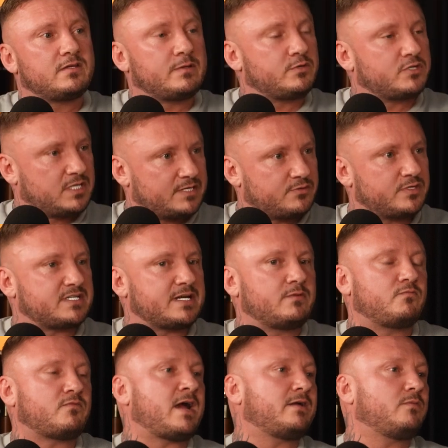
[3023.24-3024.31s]
was literally
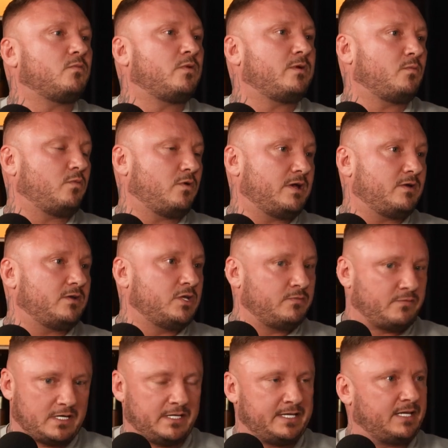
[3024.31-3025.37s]
saying, right, you
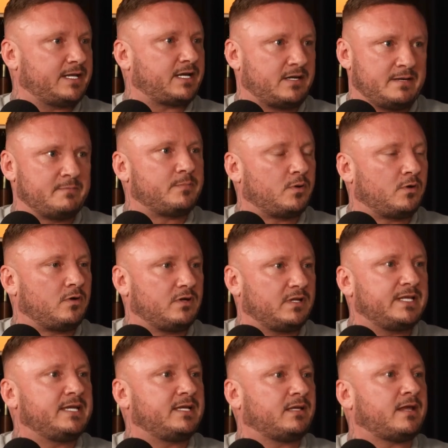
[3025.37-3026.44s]
clearly can import
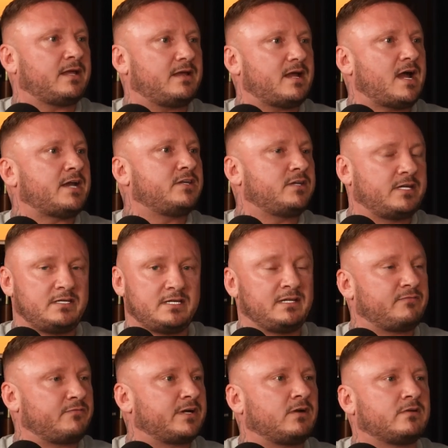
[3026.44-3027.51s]
legally and you're
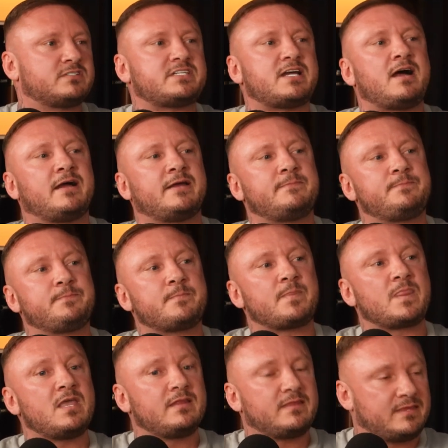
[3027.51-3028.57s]
delivering on time.
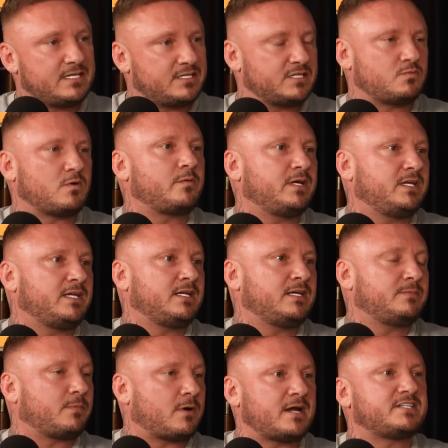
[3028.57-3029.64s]
This is what we
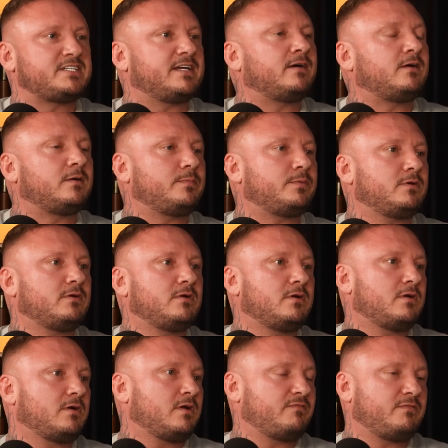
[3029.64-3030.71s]
need. Price it up.
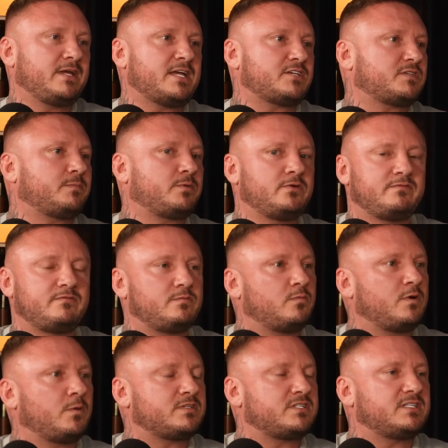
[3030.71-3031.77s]
If it gets approved, we
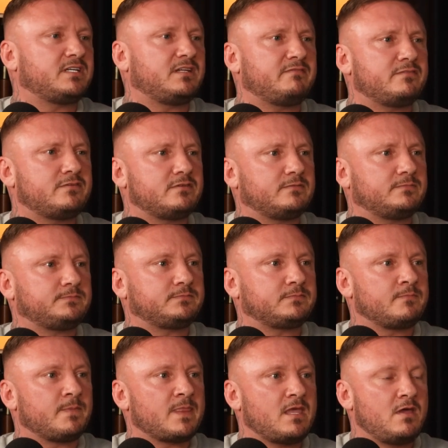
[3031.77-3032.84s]
want it delivered.
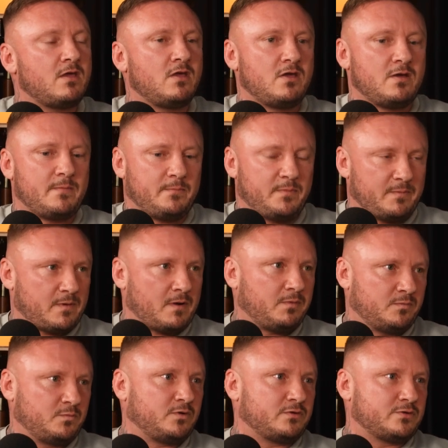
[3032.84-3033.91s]
But the
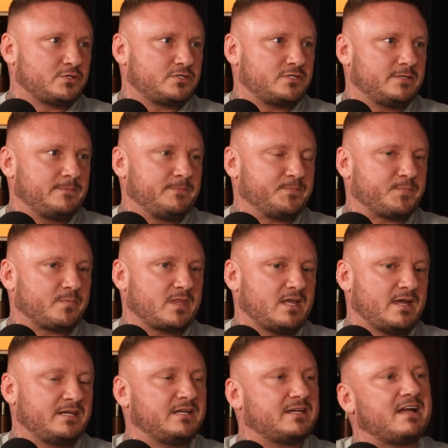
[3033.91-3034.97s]
problem was,
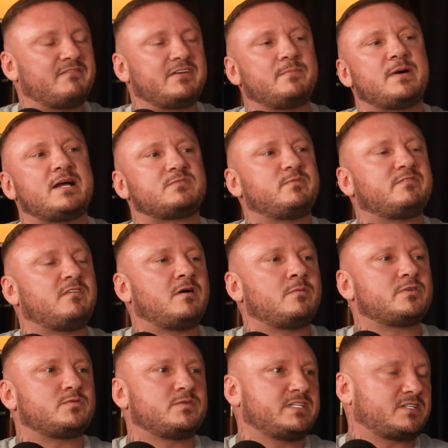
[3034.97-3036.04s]
I didn't have any past
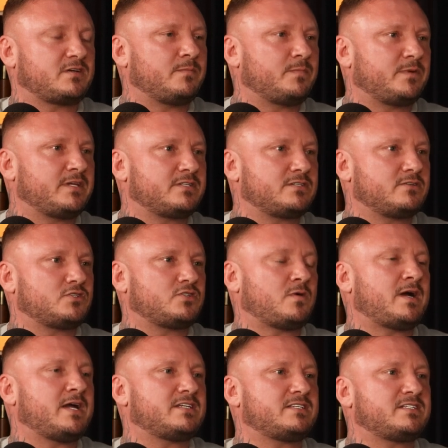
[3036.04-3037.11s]
performance with these companies, so
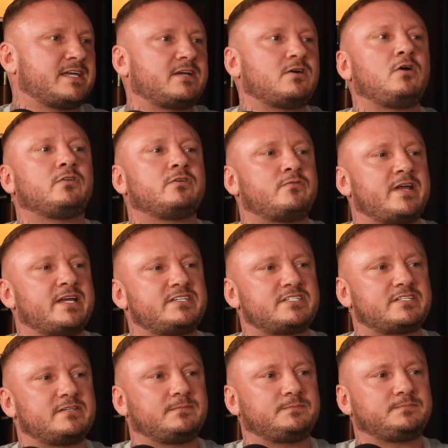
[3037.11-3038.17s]
I had to take all the risk